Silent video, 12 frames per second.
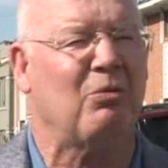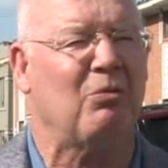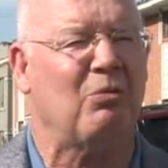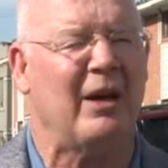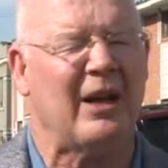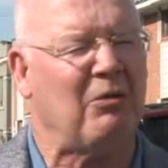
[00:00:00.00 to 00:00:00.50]

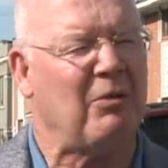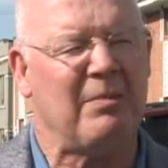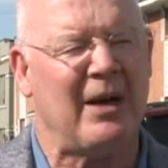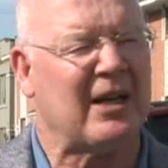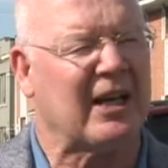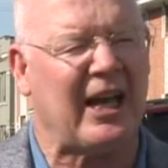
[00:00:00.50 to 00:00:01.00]
"Why don't we
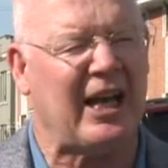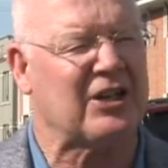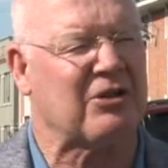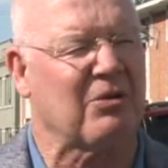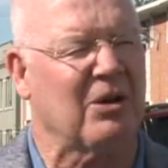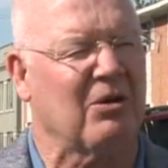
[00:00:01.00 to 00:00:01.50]
make a
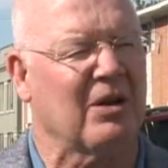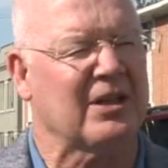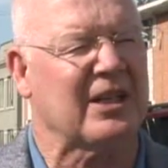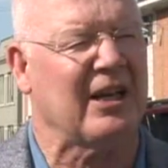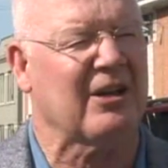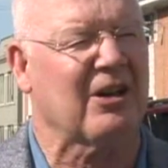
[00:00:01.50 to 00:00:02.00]
casserole and
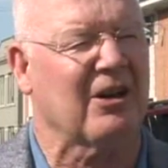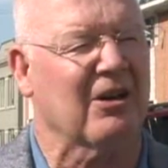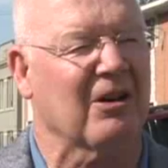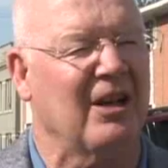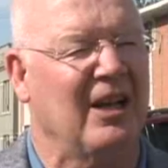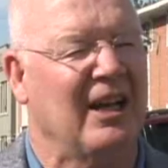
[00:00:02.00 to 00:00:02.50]
take
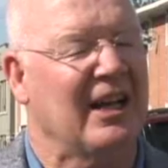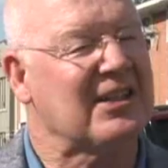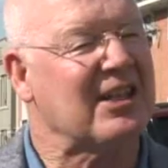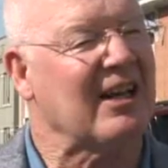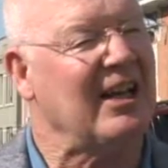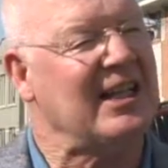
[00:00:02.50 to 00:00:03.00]
her?" And
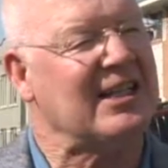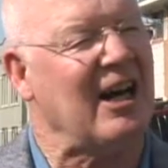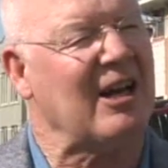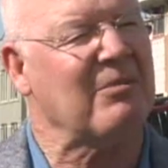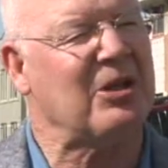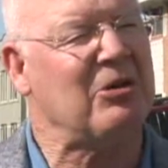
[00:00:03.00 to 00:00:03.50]
suddenly he's
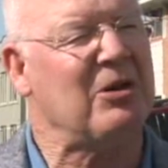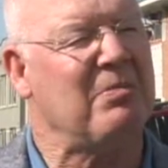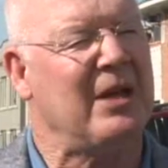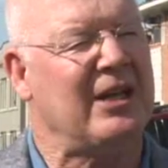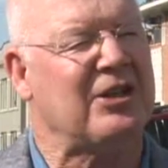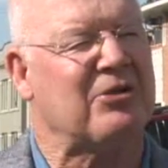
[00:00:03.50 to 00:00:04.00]
got them doing
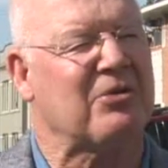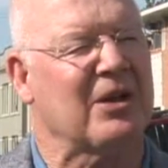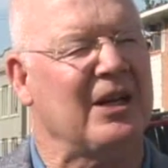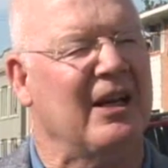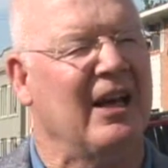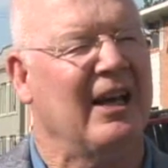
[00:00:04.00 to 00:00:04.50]

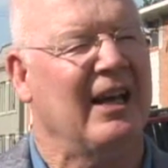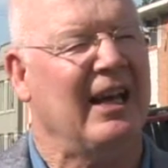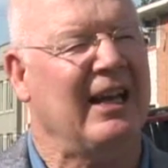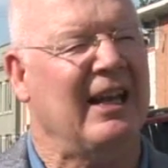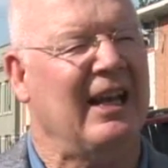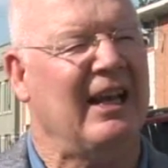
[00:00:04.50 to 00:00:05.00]
ministry.
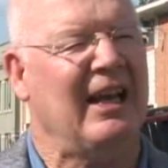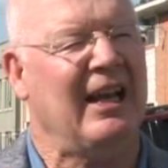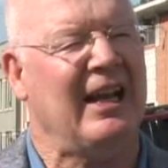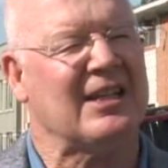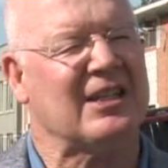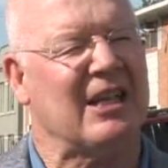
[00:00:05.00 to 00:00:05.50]
And
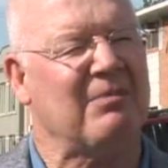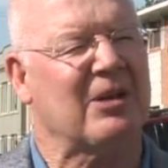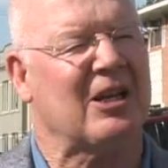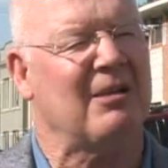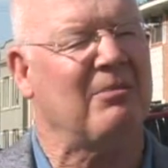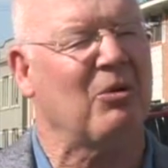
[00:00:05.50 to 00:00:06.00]
as they
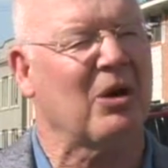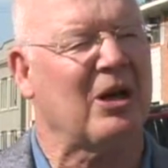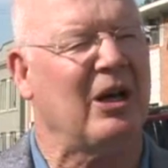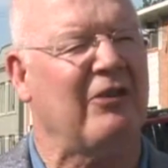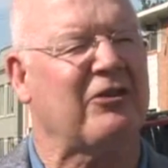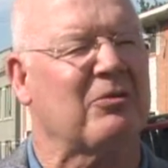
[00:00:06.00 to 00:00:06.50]
become more
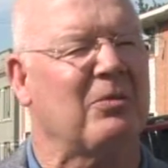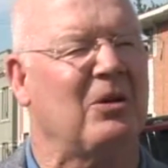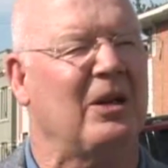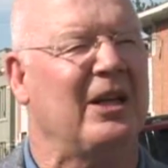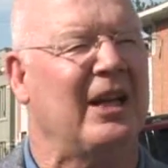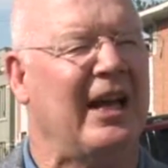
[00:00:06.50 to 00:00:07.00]

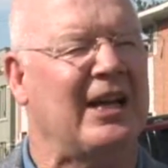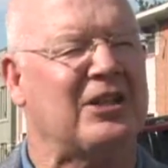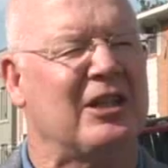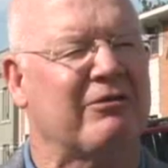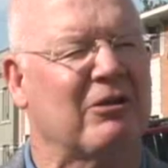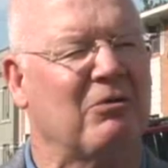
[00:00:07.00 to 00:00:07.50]
comfortable, he'd
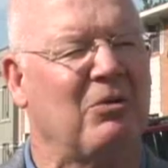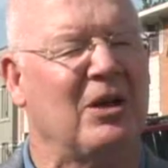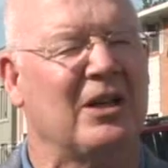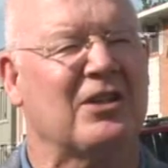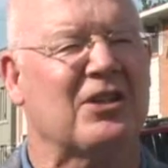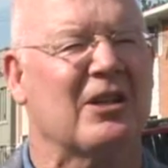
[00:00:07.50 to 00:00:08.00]
ask different
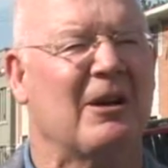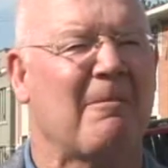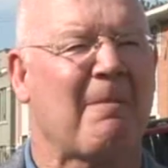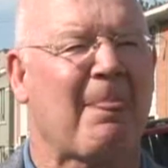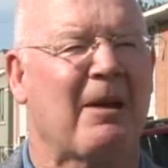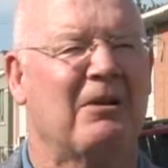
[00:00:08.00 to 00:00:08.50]
ones,
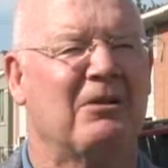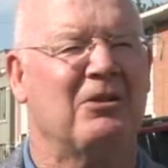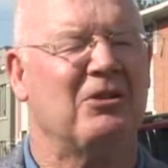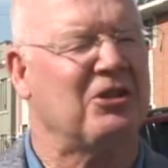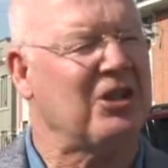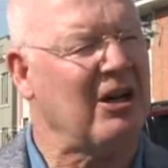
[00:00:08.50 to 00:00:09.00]

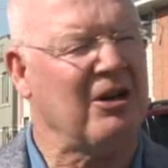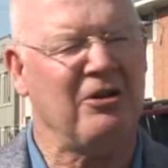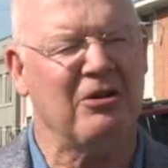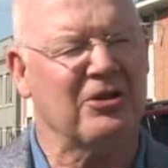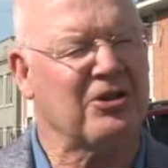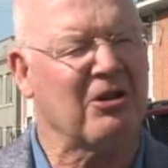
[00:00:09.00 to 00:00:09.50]
"Share
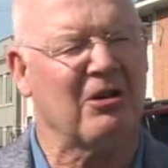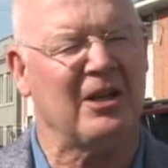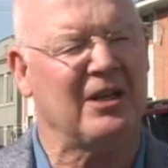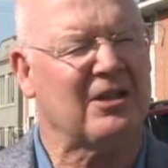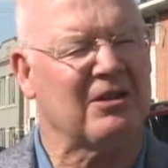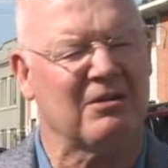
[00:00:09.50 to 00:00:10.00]
your
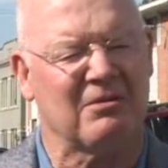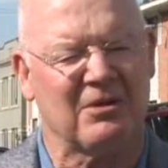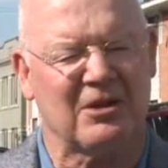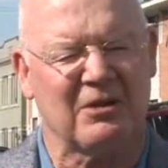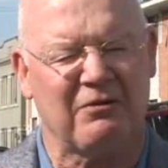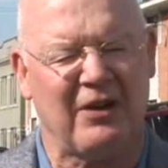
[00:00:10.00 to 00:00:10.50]
journey to
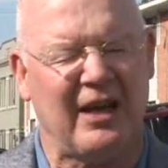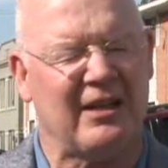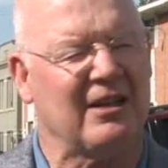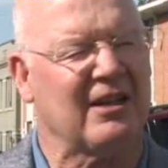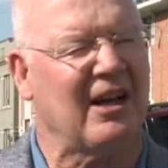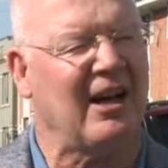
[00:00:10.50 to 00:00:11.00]

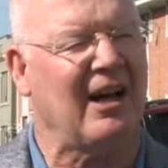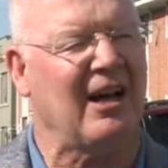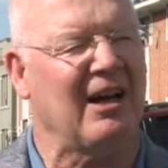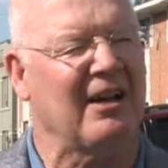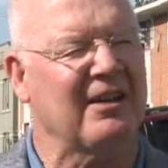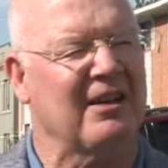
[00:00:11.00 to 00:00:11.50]
finding
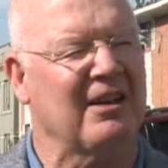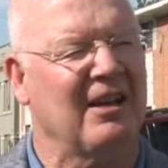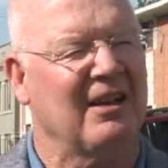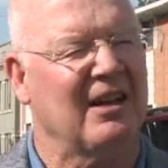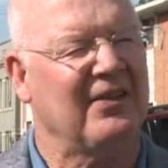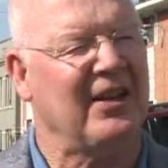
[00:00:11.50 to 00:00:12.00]
God."
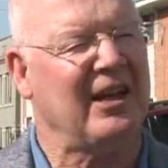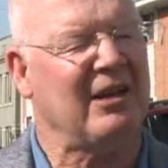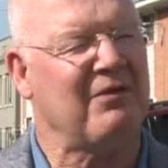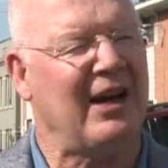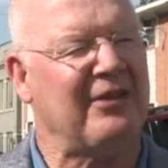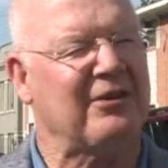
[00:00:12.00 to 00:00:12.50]
And they'd
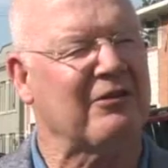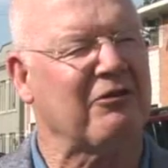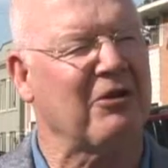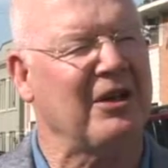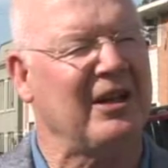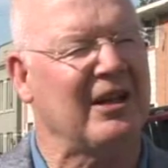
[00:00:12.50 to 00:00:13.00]
invite their
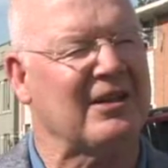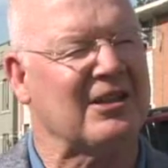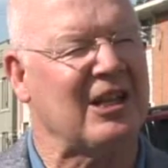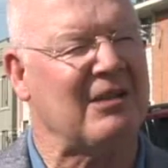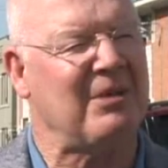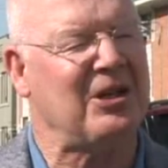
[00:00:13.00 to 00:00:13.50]
friends,
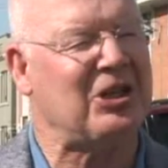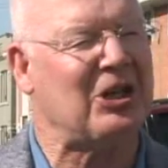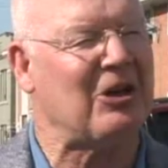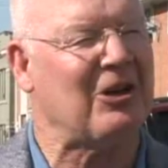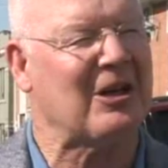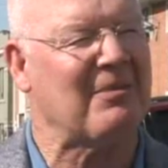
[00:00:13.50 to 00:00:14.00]
and they'd be
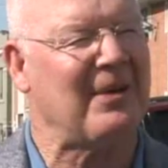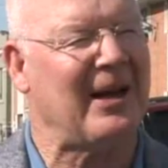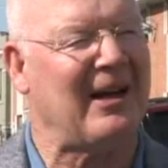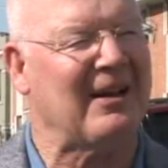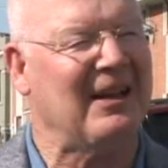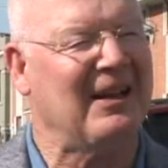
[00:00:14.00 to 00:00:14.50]
sharing
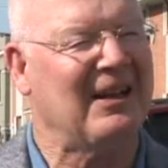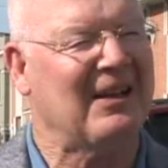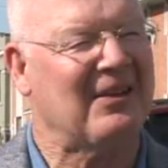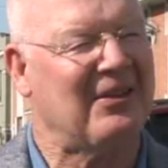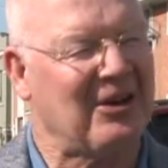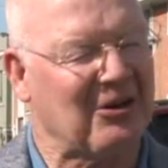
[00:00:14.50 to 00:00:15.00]
about
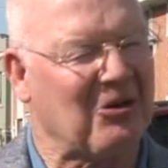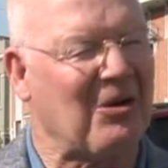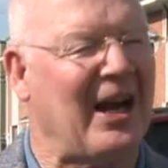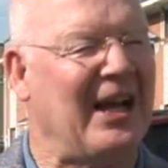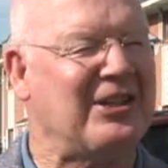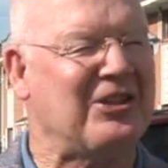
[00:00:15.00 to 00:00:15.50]
their
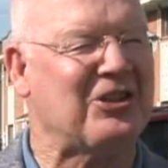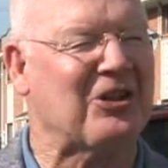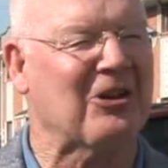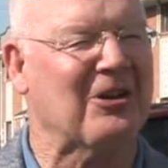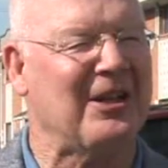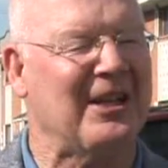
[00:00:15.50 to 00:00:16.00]
Christ
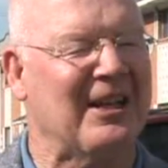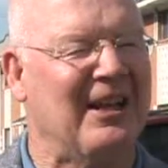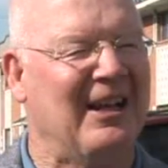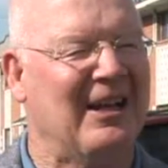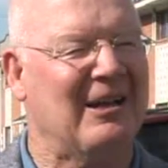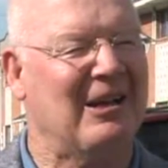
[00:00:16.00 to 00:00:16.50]
journey.
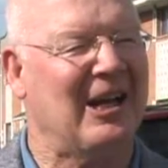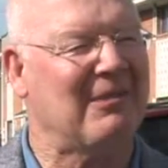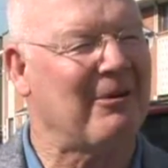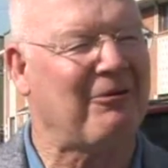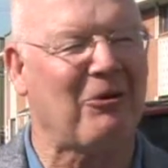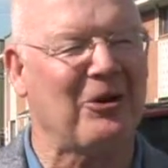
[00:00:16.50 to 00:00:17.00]

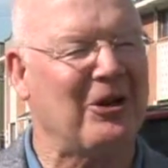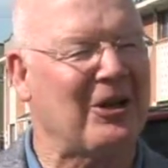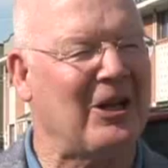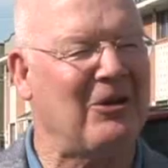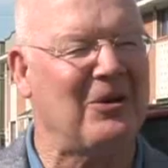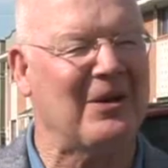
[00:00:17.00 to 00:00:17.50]
And before you
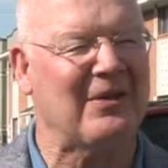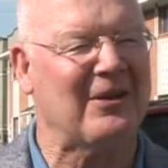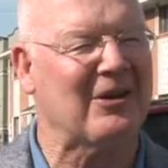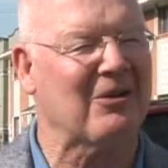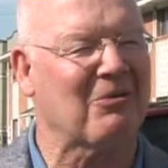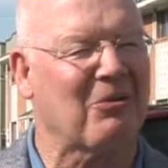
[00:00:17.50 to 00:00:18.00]
know it,
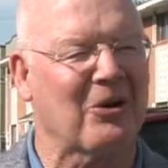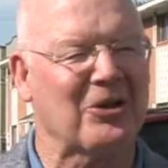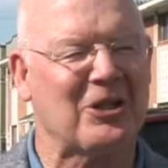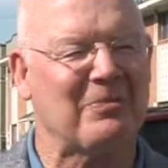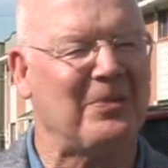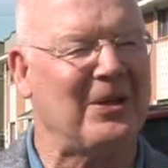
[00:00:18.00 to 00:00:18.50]
they're
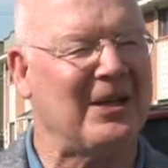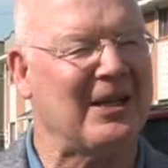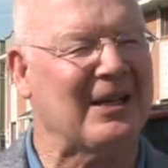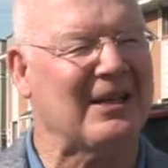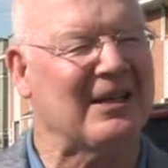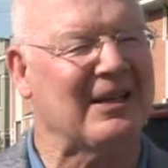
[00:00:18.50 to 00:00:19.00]
worshiping
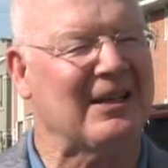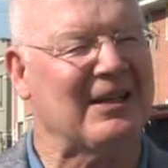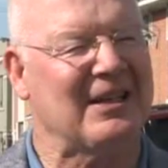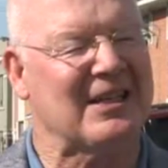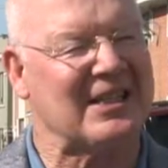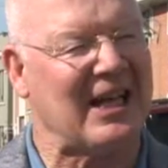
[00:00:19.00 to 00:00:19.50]
and
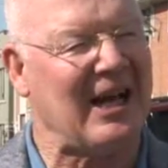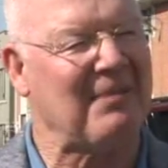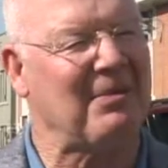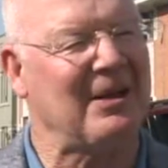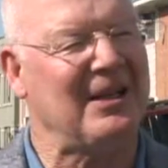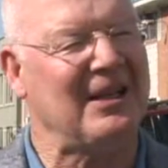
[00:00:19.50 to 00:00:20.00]

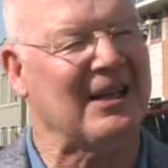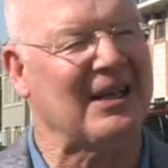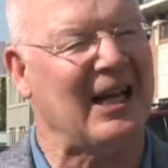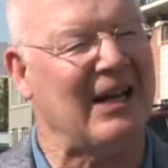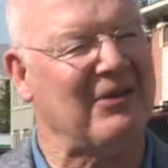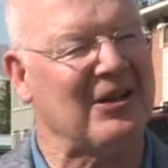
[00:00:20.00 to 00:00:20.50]
discipling and
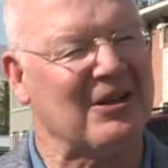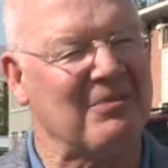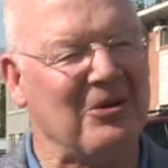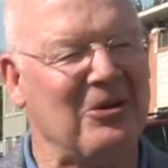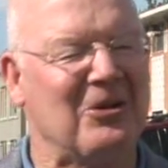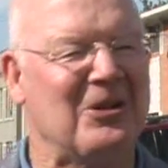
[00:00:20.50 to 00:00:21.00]
having
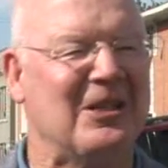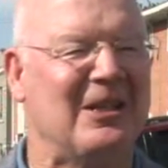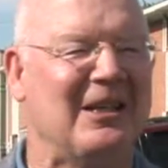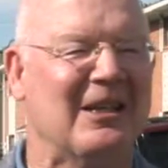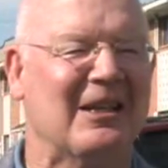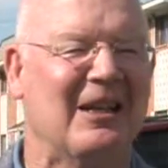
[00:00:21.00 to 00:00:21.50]

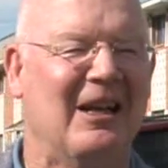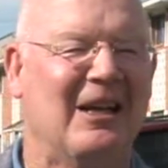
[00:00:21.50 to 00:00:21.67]
community and